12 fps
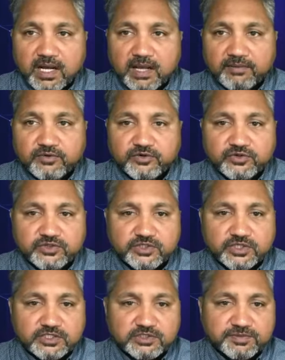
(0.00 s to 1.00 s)
I'm going to
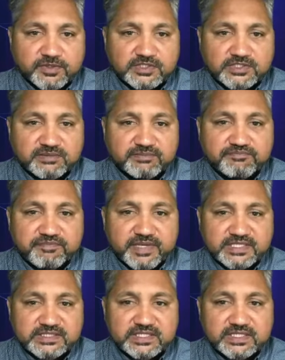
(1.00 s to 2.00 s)
touch upon some
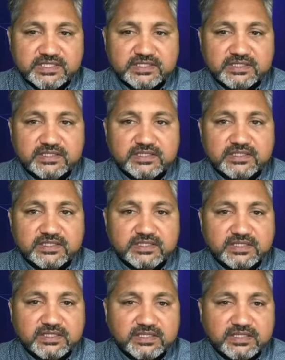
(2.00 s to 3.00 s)
basic
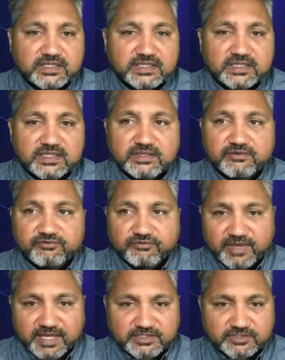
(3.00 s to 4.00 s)

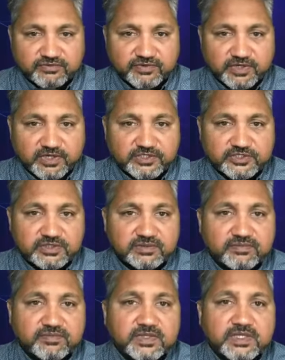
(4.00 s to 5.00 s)
facts of the
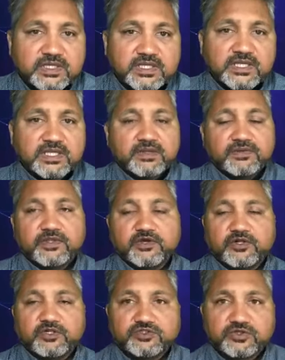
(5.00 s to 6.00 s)
religion. They
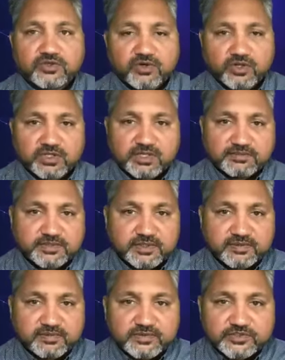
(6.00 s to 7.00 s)
also call
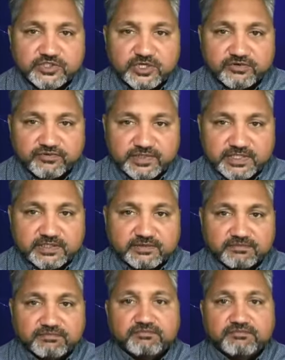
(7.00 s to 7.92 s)
themselves Sharfadin